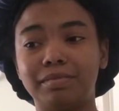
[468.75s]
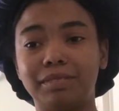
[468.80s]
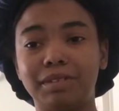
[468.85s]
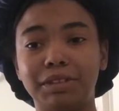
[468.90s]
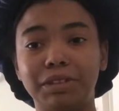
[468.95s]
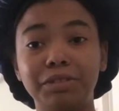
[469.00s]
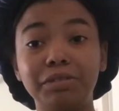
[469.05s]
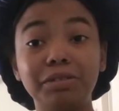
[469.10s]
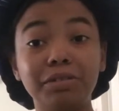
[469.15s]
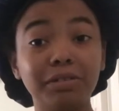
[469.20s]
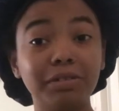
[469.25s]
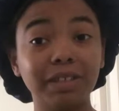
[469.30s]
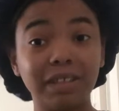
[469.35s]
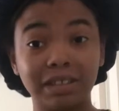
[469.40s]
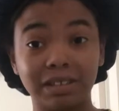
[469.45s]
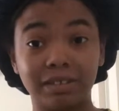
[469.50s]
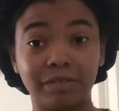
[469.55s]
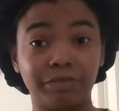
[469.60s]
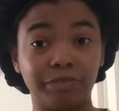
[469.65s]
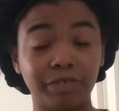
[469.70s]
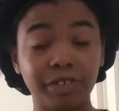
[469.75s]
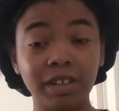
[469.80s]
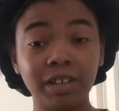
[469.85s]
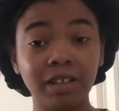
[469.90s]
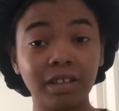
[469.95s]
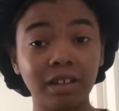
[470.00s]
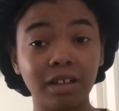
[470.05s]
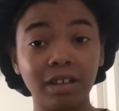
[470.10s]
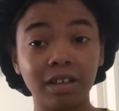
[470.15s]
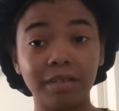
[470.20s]
You cool as a friend
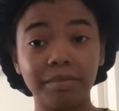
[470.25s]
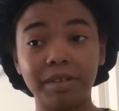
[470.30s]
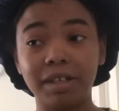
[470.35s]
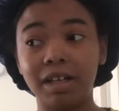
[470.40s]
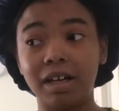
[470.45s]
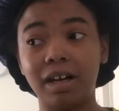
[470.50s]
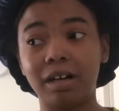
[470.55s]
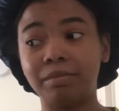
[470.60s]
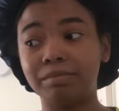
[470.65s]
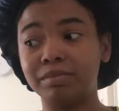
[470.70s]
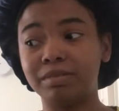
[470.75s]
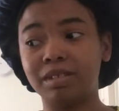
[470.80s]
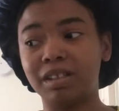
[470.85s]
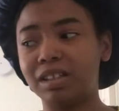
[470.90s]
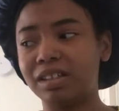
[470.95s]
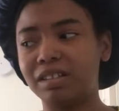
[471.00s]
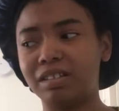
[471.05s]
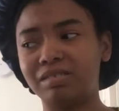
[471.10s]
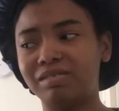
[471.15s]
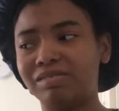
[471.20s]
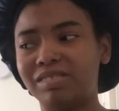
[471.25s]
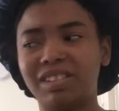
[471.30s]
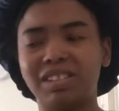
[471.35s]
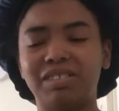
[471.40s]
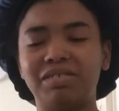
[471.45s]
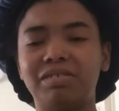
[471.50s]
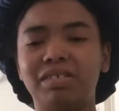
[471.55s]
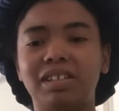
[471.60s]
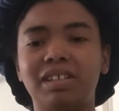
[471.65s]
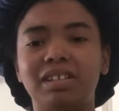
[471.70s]
and all, but I don't like
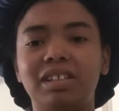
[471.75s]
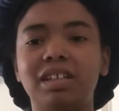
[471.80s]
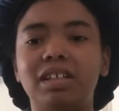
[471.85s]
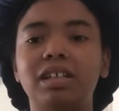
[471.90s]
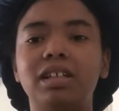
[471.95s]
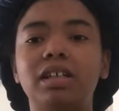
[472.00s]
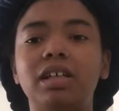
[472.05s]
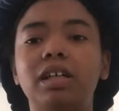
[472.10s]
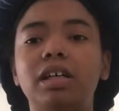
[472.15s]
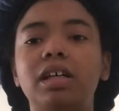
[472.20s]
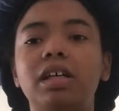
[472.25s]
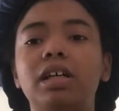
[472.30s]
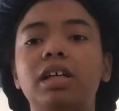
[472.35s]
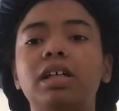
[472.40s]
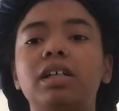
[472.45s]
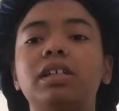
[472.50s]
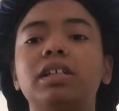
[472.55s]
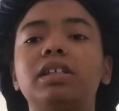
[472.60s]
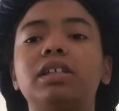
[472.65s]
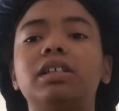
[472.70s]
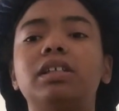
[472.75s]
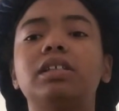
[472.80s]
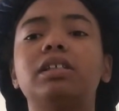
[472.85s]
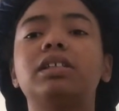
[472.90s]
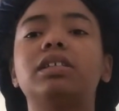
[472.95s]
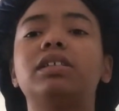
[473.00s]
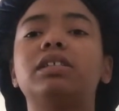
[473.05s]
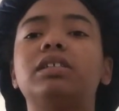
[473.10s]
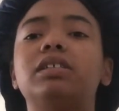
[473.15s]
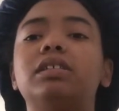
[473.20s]
you like that.
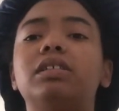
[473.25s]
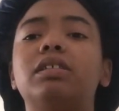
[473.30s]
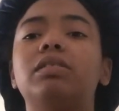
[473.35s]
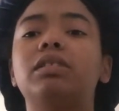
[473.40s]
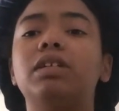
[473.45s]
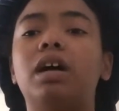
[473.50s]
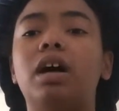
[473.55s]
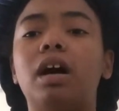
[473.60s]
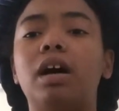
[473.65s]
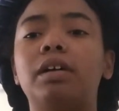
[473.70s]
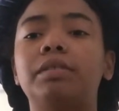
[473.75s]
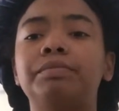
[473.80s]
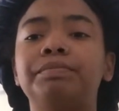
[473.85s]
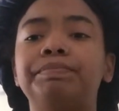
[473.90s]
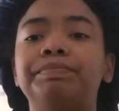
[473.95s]
So y'all.